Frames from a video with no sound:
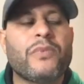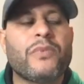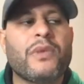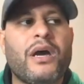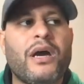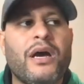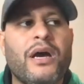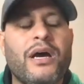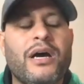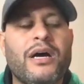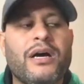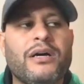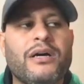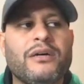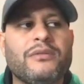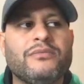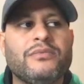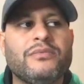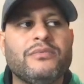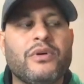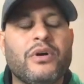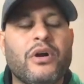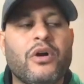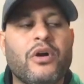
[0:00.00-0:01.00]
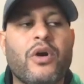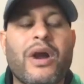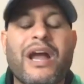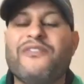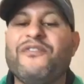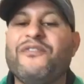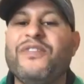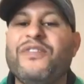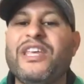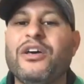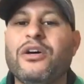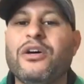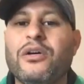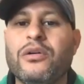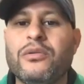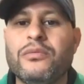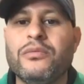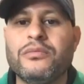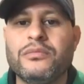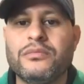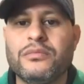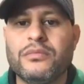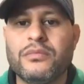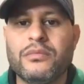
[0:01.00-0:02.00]
or I feel
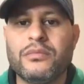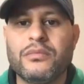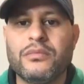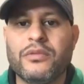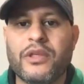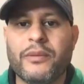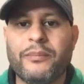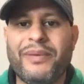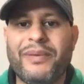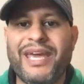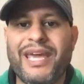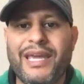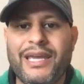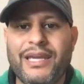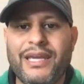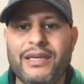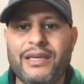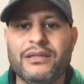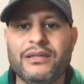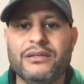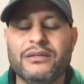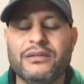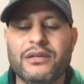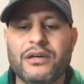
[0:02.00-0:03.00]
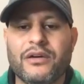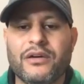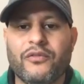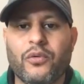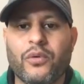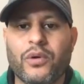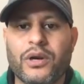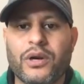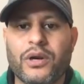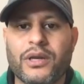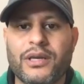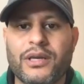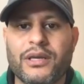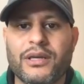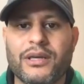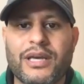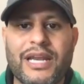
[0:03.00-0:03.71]
the pain of working,